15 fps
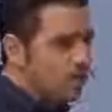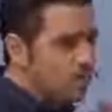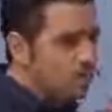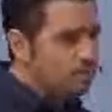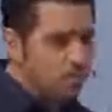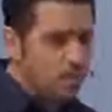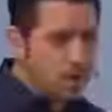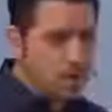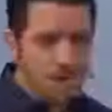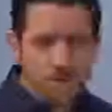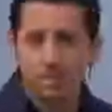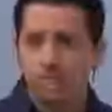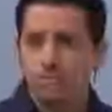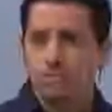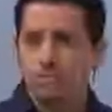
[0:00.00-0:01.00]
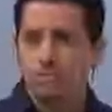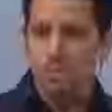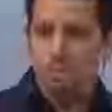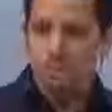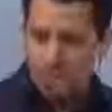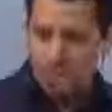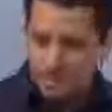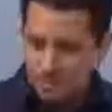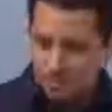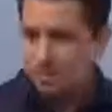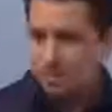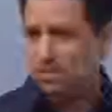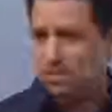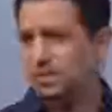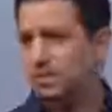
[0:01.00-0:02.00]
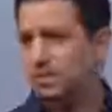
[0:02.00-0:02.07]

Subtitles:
We went from a tablet